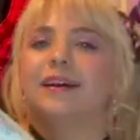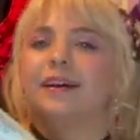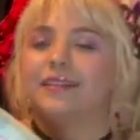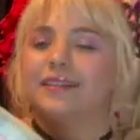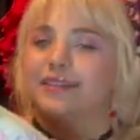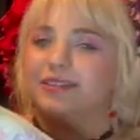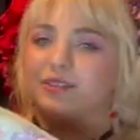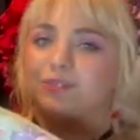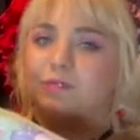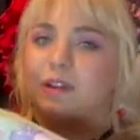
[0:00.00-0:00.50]

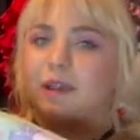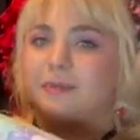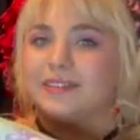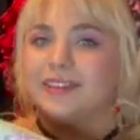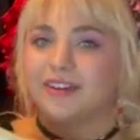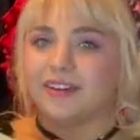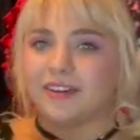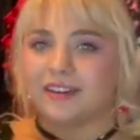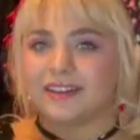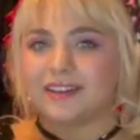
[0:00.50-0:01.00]
This is
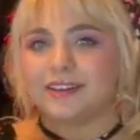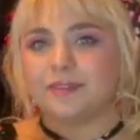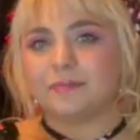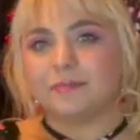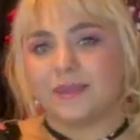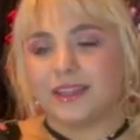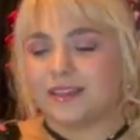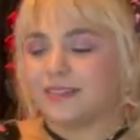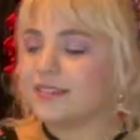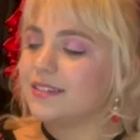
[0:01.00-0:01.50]
Wrapping Heart in
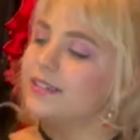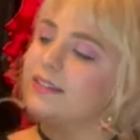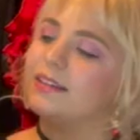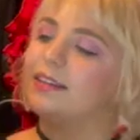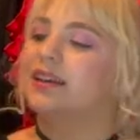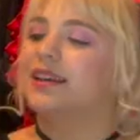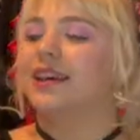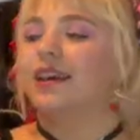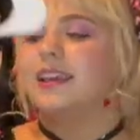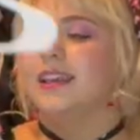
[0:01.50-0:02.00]
Mint.
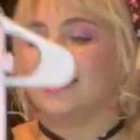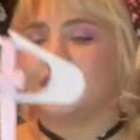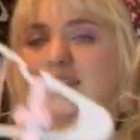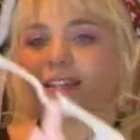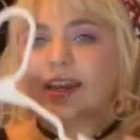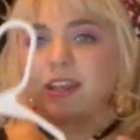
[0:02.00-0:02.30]
And